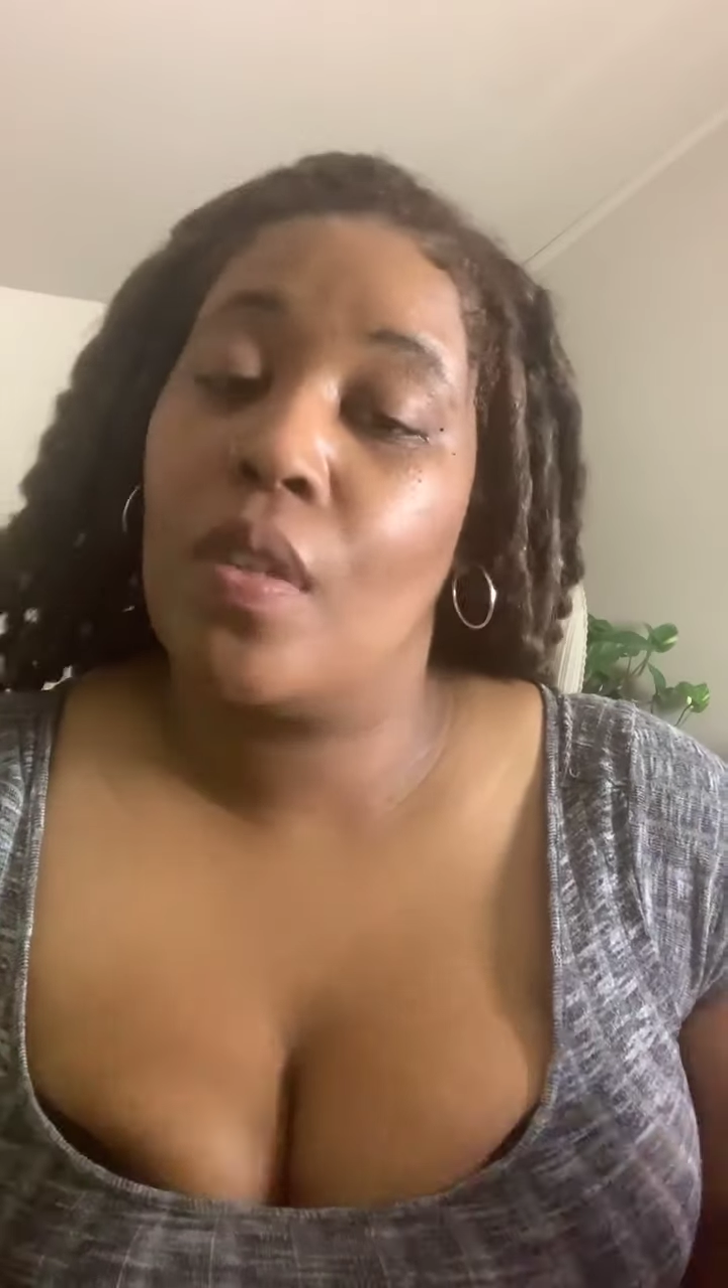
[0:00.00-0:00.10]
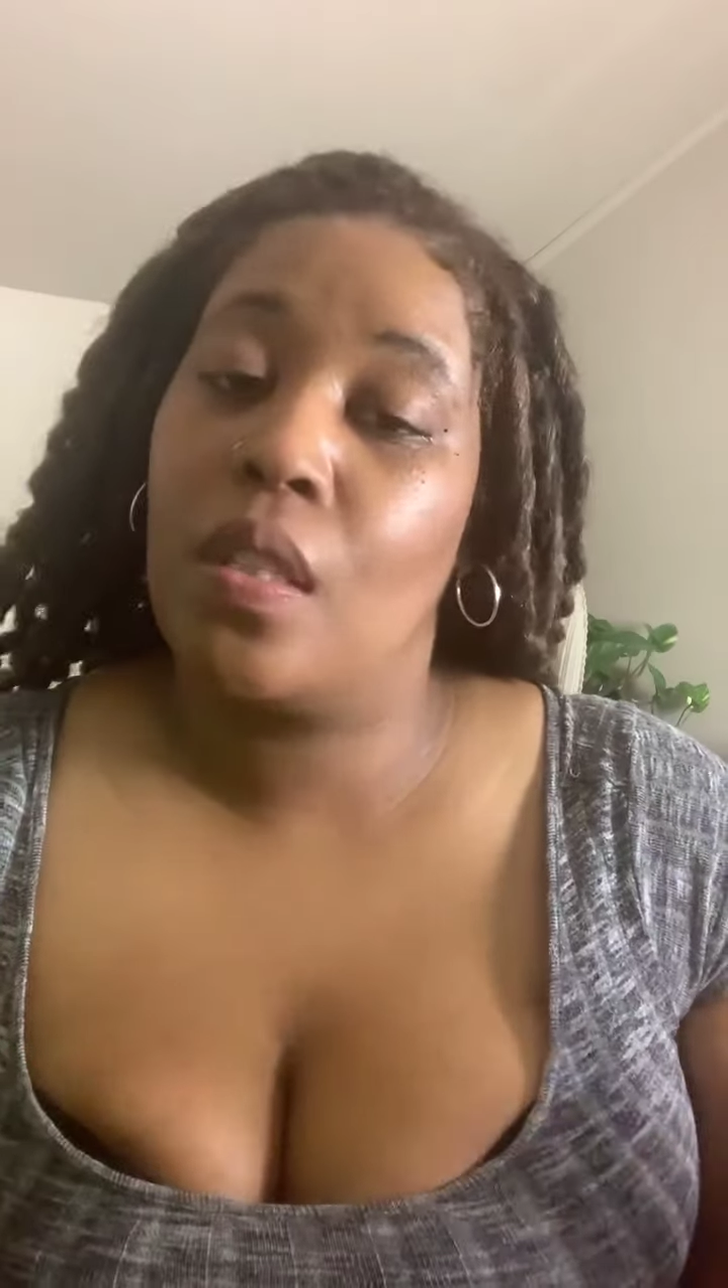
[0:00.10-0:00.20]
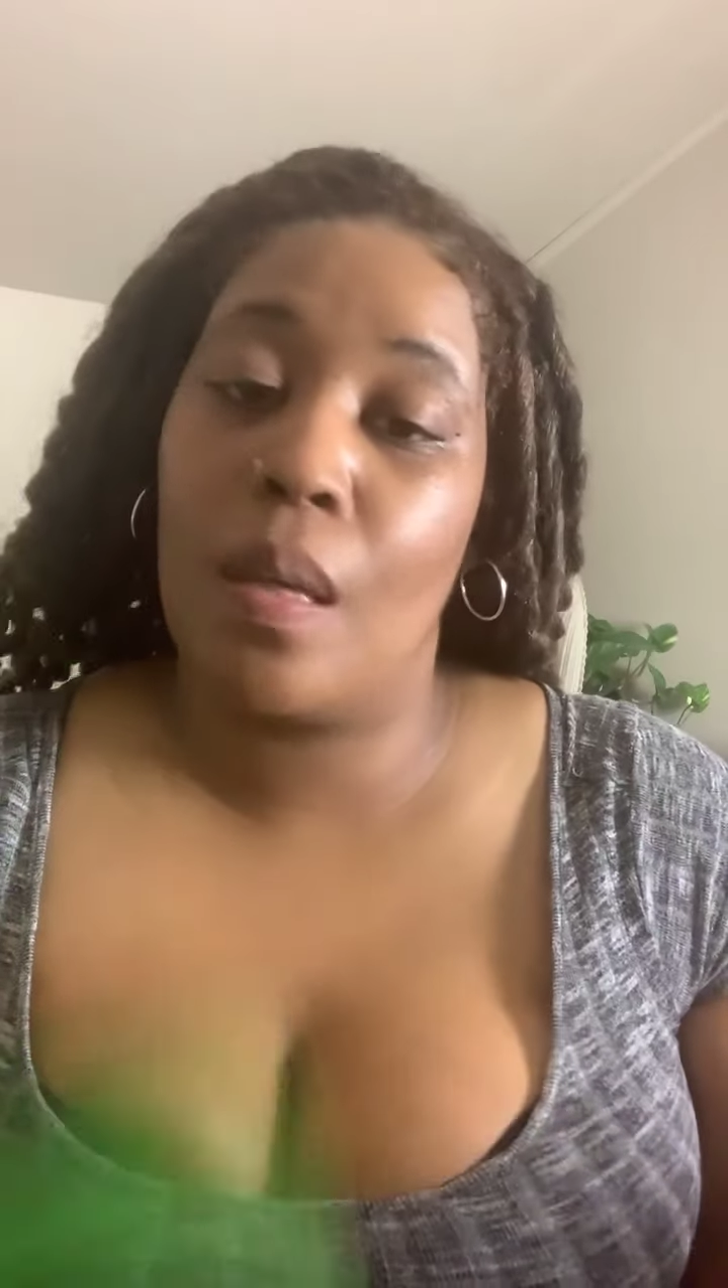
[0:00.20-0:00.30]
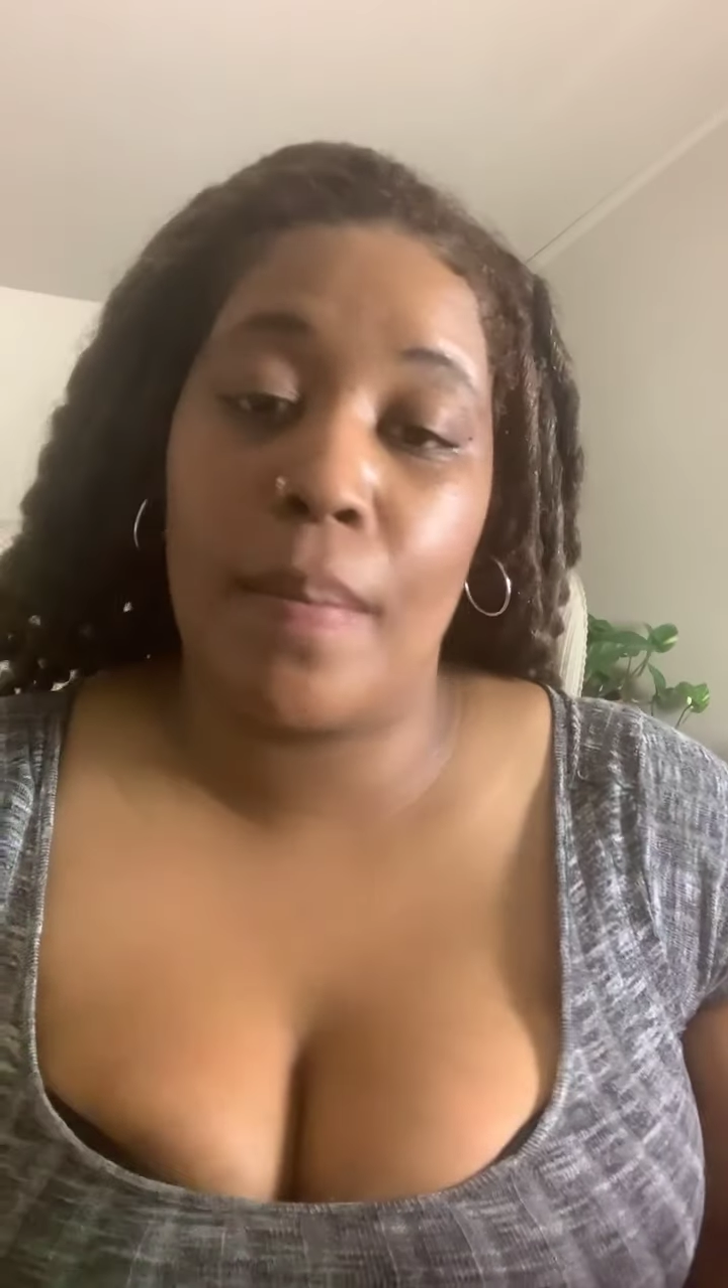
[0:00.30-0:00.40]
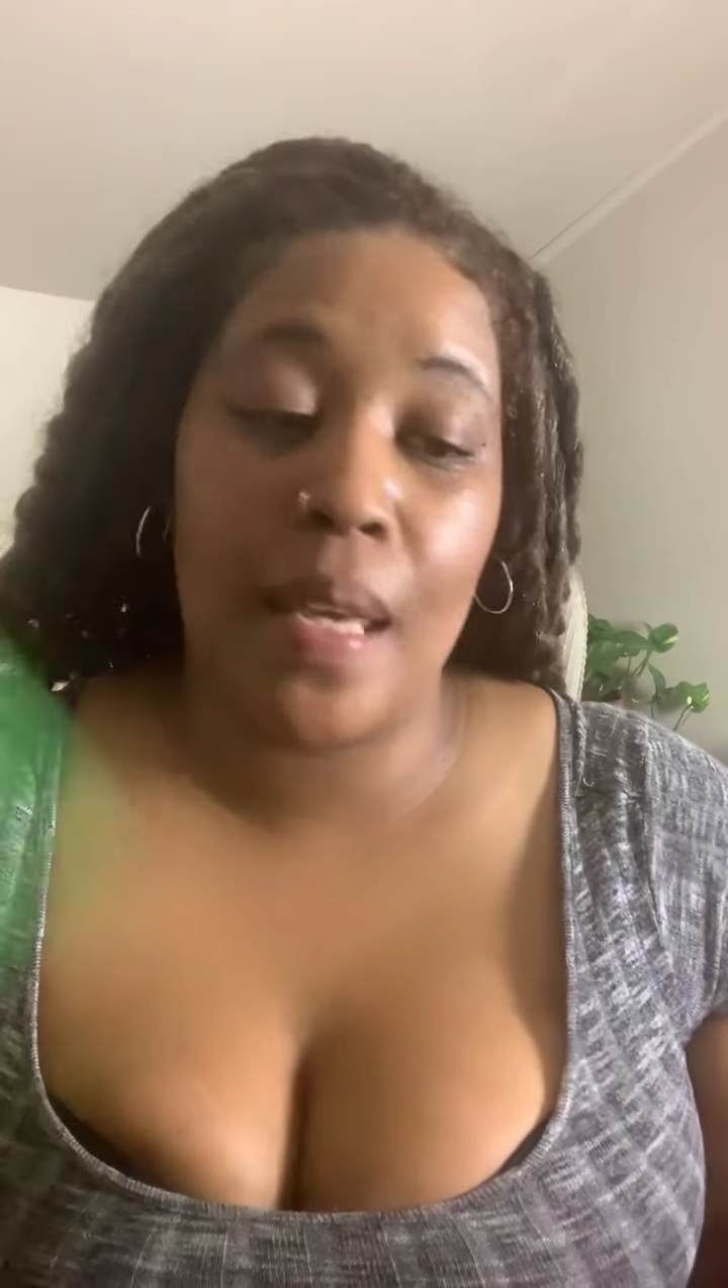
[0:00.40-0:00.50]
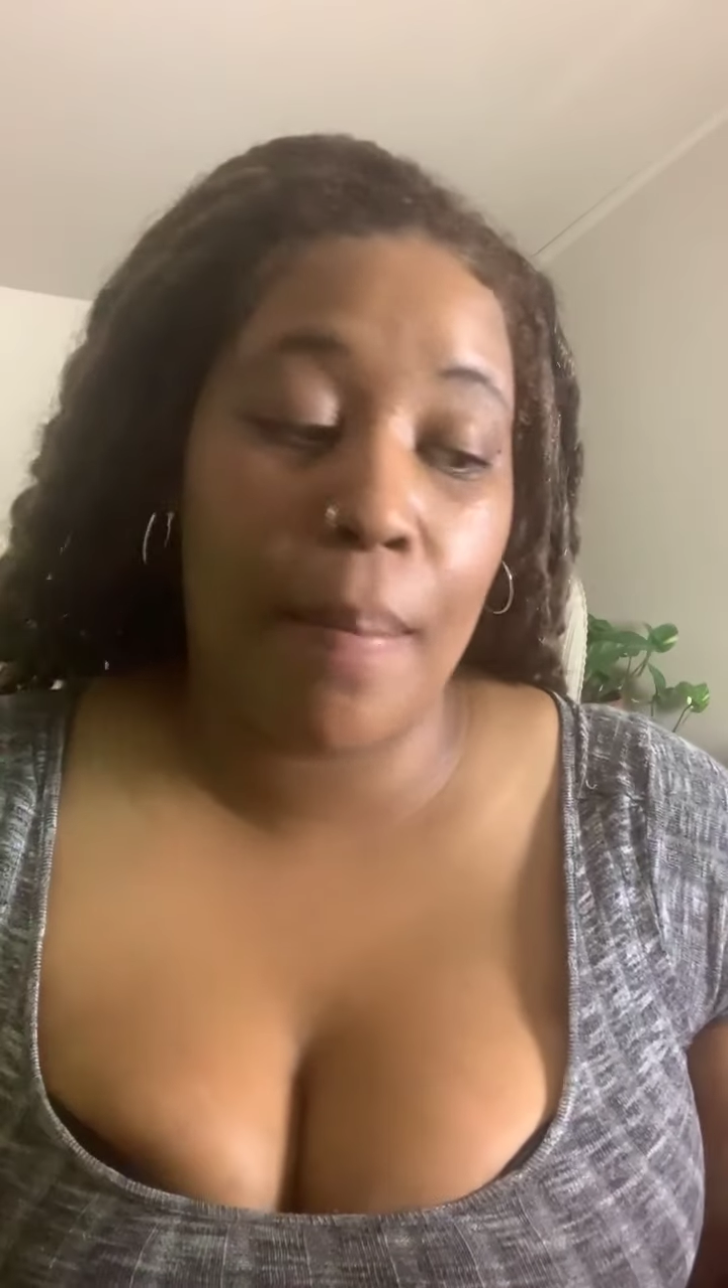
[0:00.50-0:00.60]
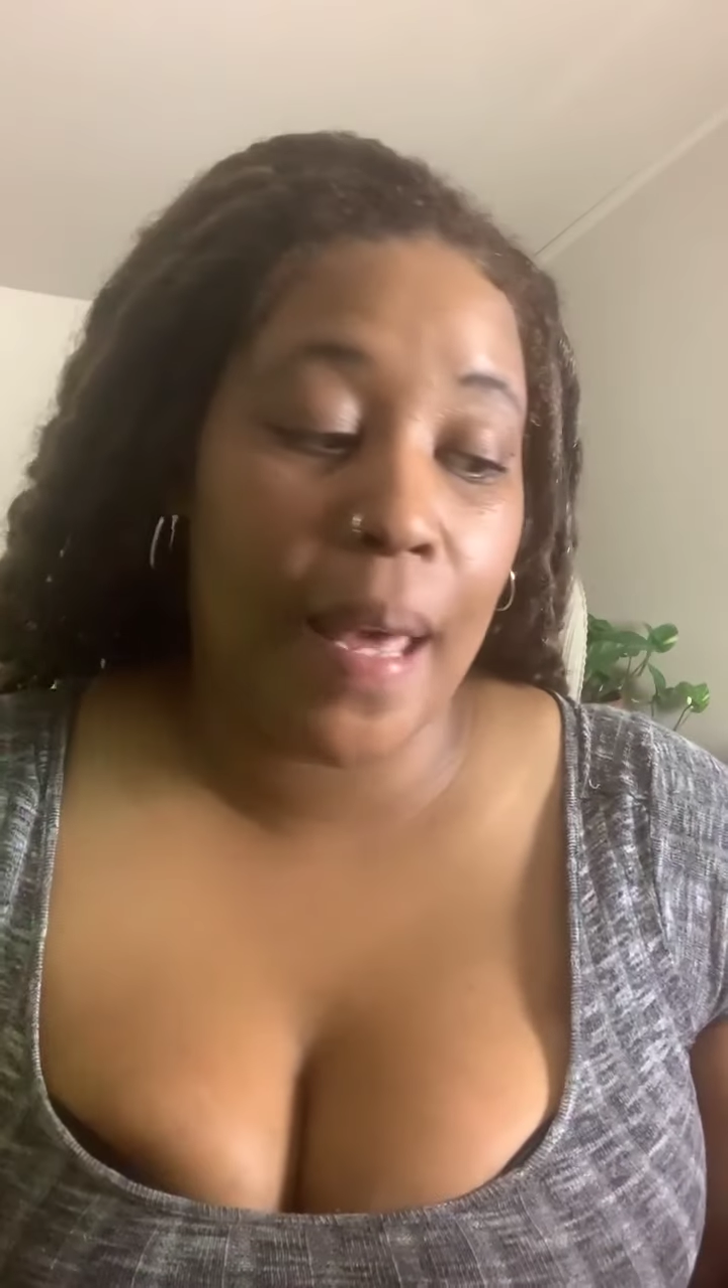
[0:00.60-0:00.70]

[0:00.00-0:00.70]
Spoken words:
send me a